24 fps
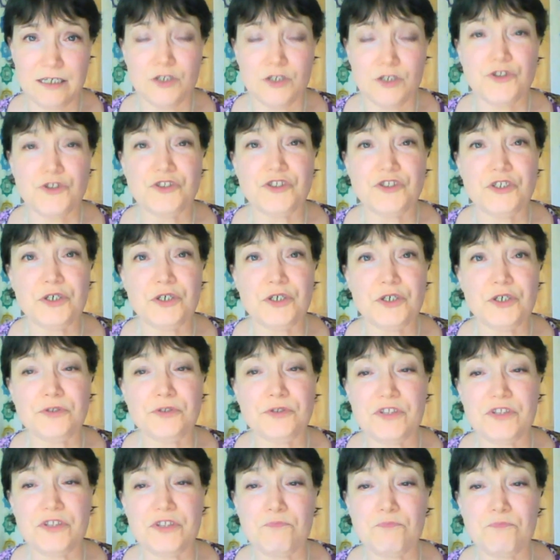so
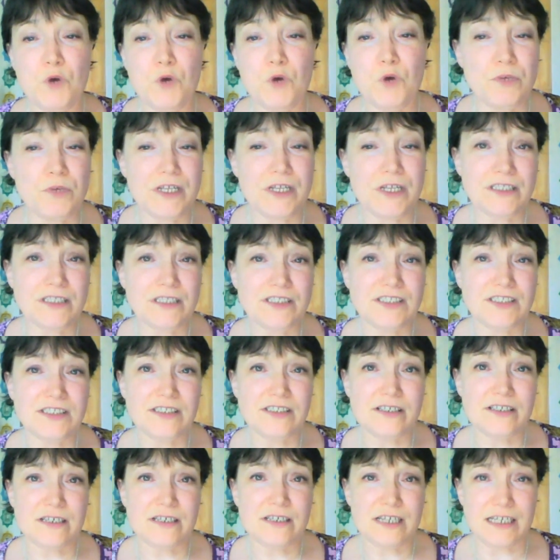do the
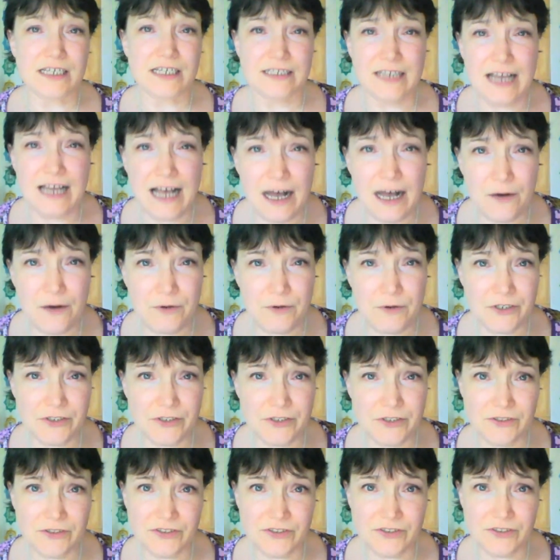moments and
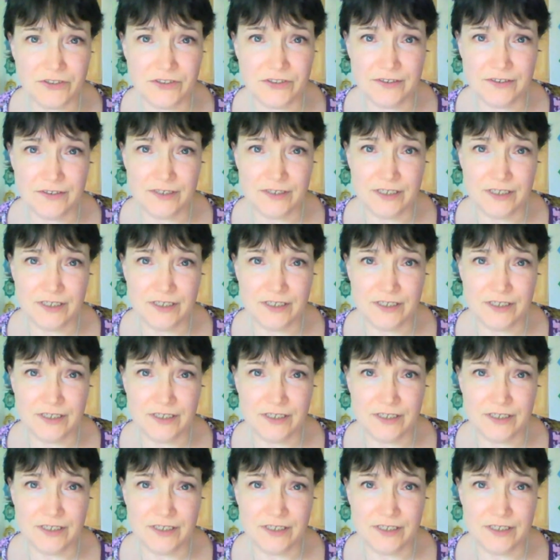hours